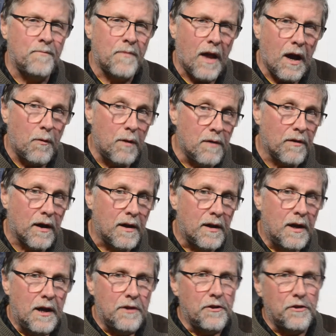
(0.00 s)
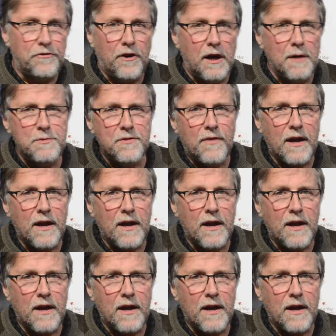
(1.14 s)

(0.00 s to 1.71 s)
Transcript: However, the types of